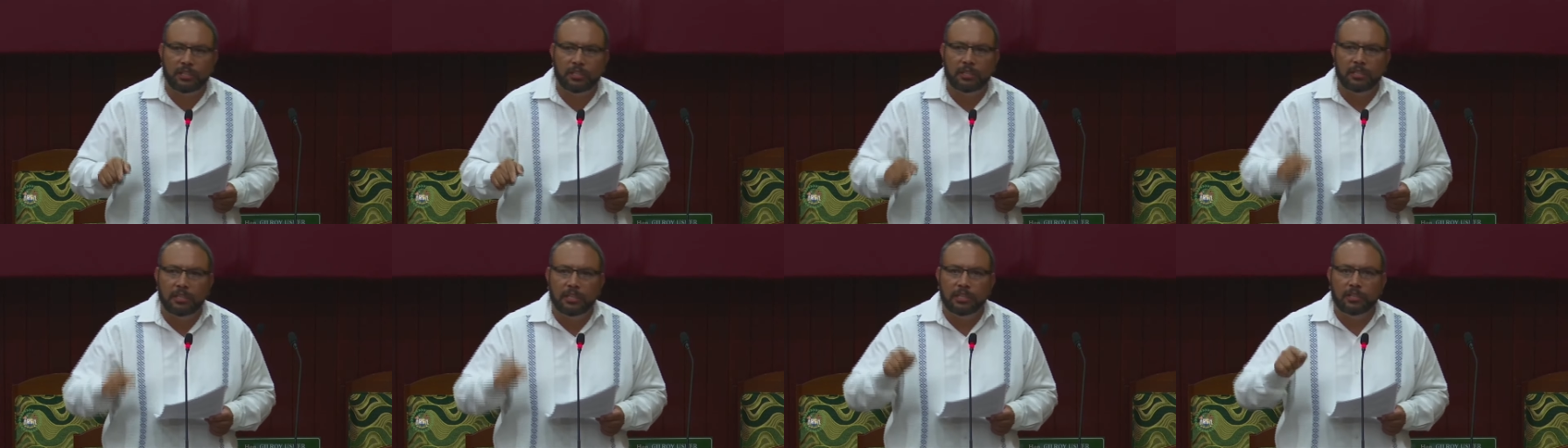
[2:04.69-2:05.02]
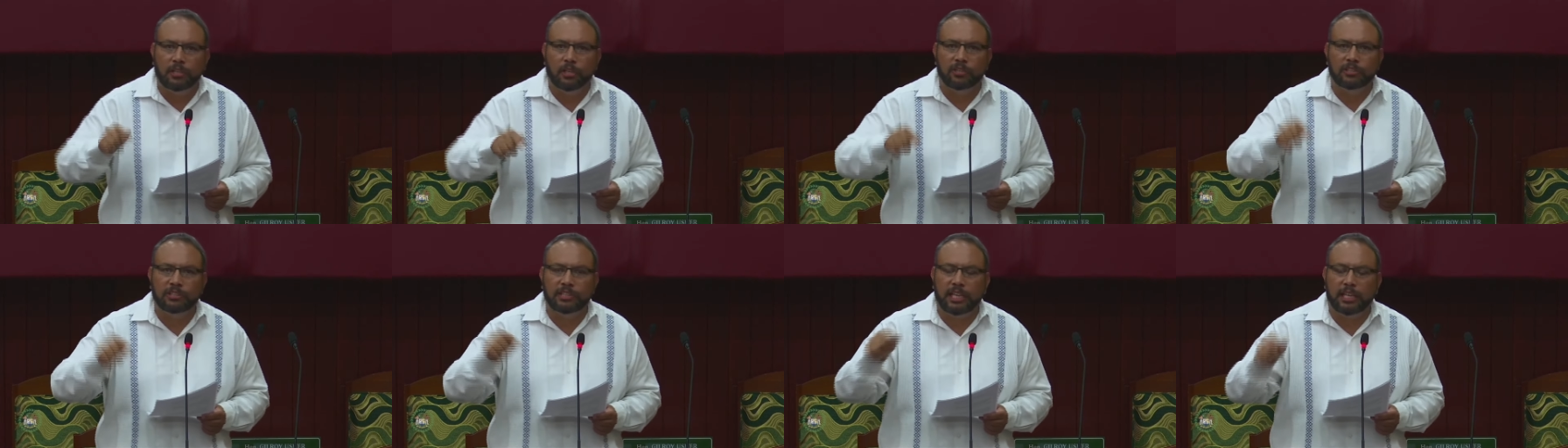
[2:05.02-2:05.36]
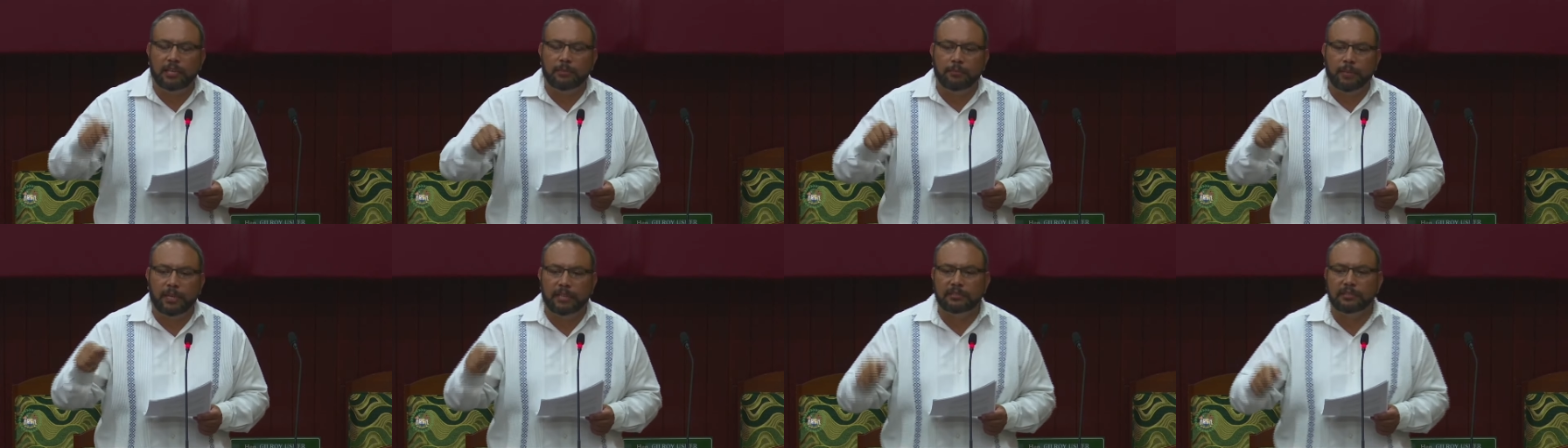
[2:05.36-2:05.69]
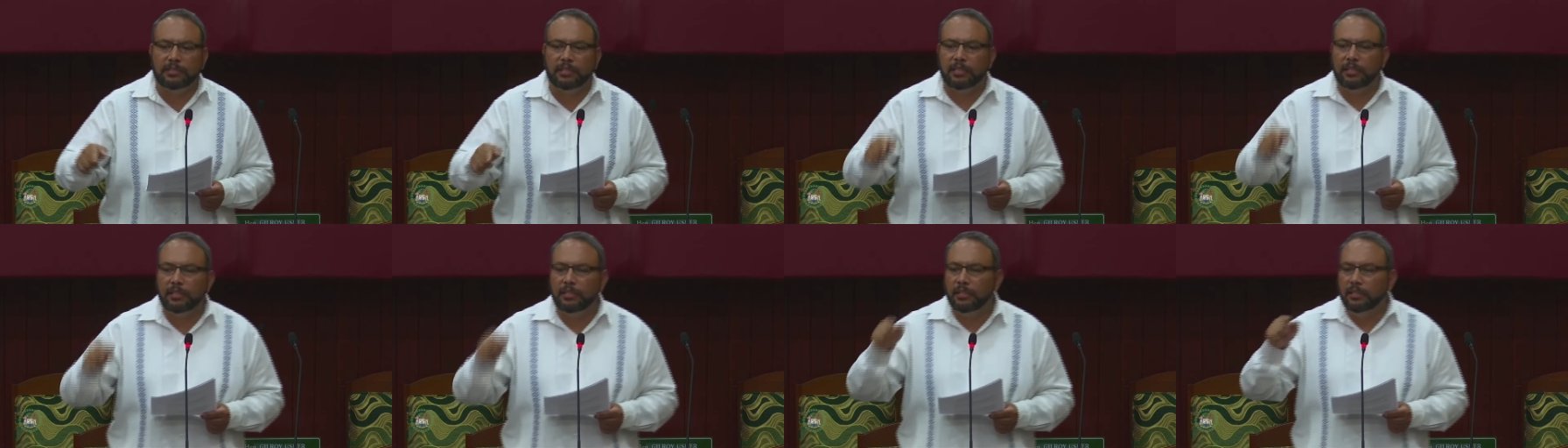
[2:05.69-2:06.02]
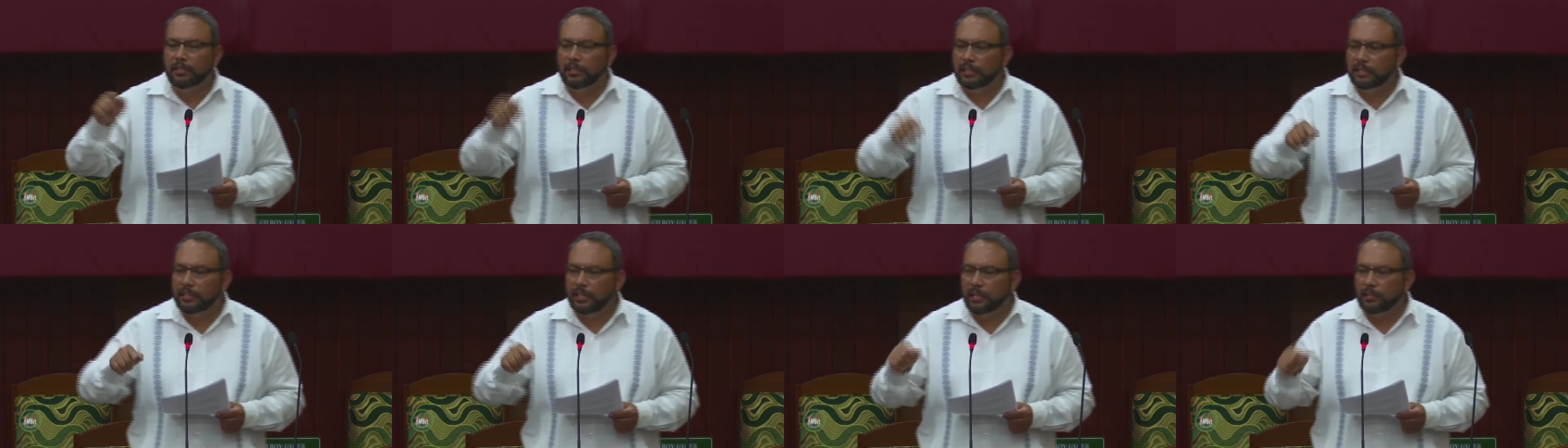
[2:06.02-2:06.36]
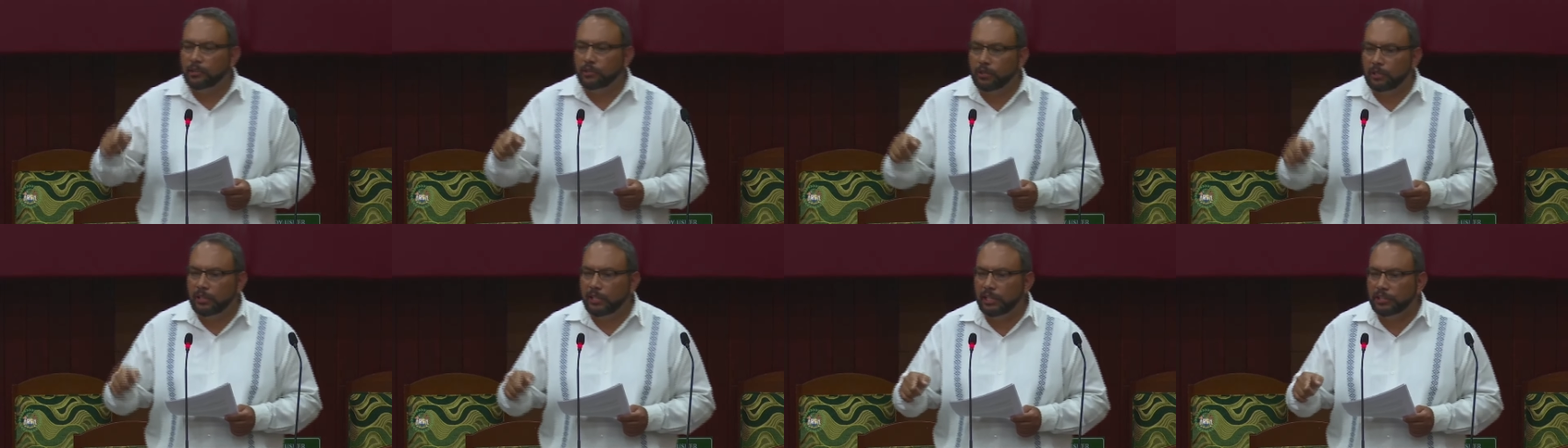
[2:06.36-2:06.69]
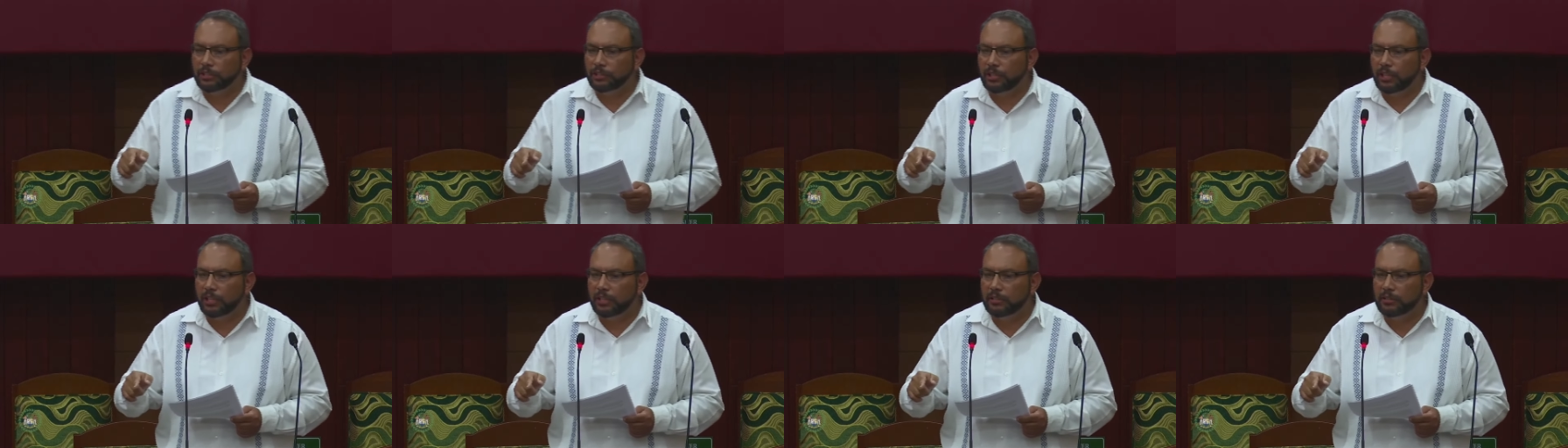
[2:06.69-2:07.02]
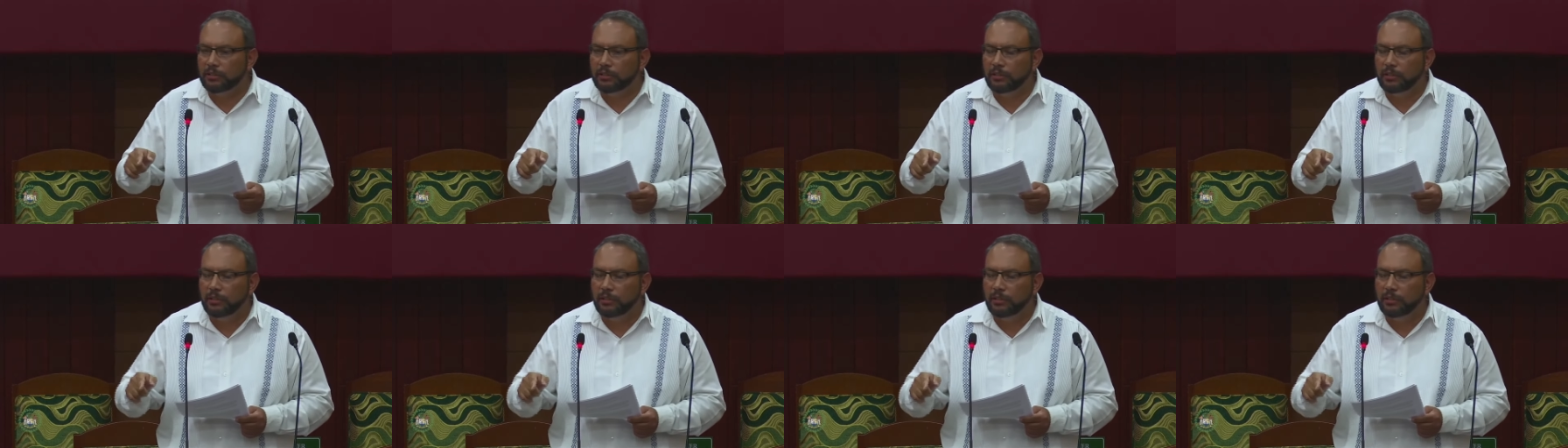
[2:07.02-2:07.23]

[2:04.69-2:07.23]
it does not matter the calculation.